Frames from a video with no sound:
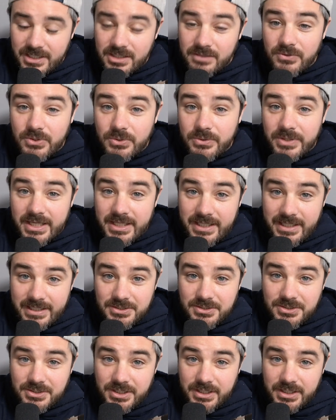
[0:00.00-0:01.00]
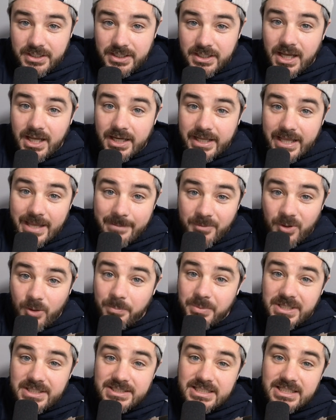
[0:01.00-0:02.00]
interview that Hinch did on
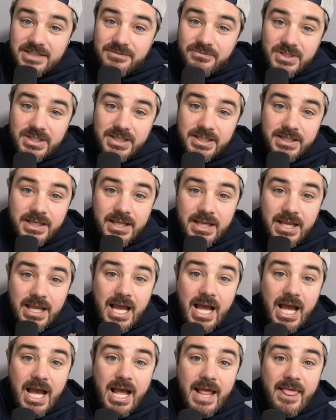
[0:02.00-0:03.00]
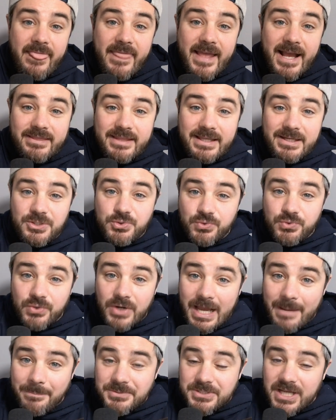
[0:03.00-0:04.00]
MLB TV that they
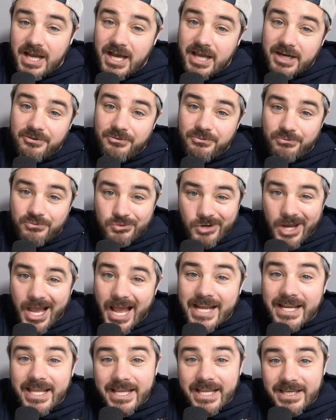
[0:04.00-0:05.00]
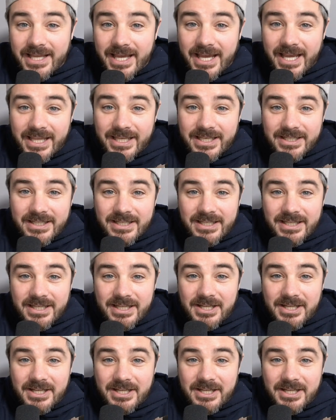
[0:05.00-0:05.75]
dropped on a Friday night